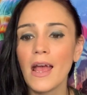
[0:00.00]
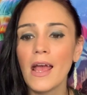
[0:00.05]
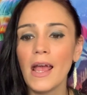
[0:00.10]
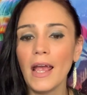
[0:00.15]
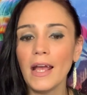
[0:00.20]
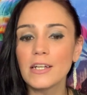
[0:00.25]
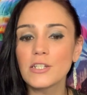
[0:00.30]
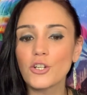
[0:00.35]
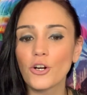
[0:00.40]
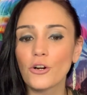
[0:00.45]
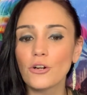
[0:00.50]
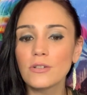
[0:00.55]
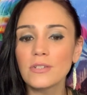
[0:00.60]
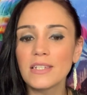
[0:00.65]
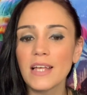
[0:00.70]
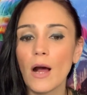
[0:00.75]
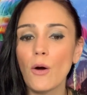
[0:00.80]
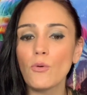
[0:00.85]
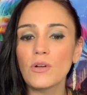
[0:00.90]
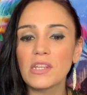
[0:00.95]
It turns
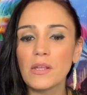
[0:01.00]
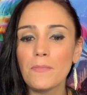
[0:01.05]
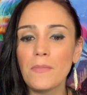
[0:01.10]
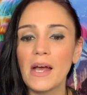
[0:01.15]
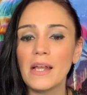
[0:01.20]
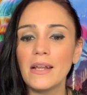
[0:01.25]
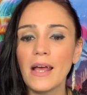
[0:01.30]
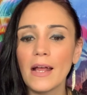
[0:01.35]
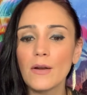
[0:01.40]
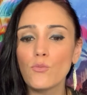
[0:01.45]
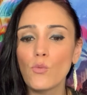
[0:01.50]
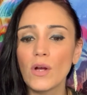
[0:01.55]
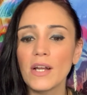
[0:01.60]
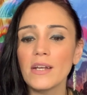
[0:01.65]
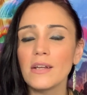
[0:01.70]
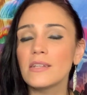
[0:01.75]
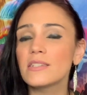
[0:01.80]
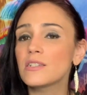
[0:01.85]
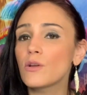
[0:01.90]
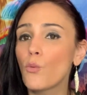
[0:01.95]
out what the men had
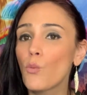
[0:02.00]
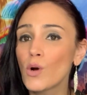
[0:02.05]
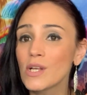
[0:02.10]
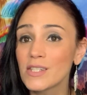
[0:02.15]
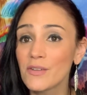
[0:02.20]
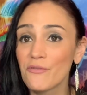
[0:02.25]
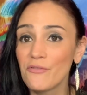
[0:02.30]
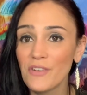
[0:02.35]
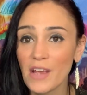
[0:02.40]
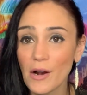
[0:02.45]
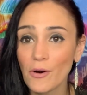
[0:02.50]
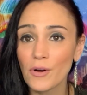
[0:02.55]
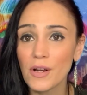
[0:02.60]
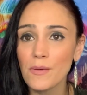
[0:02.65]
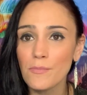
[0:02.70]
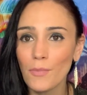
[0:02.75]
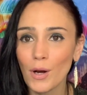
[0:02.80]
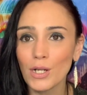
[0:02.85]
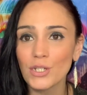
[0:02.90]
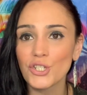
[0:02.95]
witnessed was very
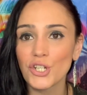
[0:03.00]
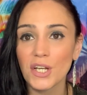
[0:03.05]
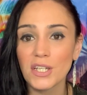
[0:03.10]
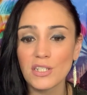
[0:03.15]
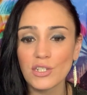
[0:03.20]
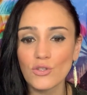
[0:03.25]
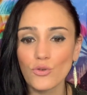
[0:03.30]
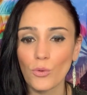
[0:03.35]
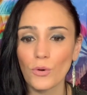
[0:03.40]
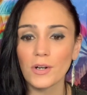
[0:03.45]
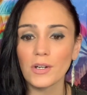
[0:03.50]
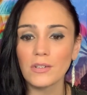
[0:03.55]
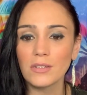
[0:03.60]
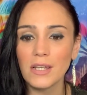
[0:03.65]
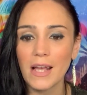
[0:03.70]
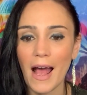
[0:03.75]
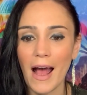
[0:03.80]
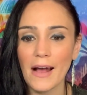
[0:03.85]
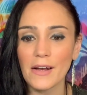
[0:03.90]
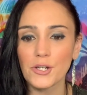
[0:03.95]
much historically
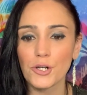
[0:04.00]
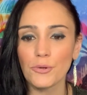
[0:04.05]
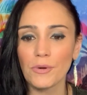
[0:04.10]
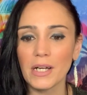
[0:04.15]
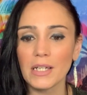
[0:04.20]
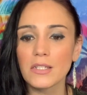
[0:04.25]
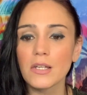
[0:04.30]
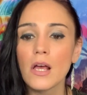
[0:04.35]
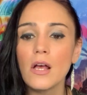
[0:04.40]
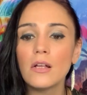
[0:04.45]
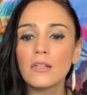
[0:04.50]
accurate.